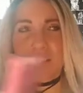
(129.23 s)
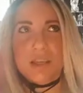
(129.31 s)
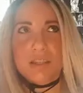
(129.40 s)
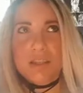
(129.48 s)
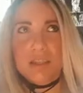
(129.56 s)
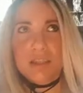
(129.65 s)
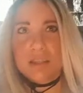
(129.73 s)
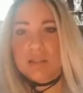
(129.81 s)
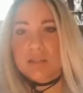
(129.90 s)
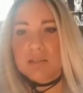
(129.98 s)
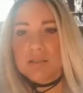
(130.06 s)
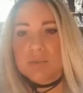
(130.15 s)
I think there
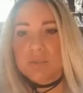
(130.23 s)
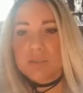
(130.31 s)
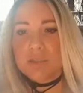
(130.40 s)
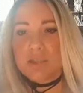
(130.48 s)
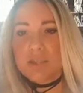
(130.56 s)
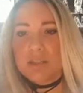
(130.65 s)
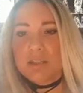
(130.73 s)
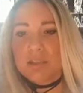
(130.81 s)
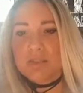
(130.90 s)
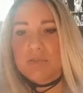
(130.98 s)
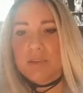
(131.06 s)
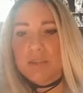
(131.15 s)
is a book that
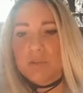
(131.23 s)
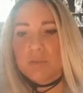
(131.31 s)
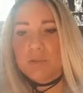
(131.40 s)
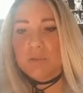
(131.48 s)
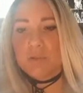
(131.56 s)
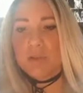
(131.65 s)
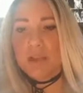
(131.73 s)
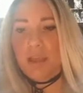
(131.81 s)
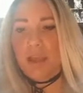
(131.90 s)
is available.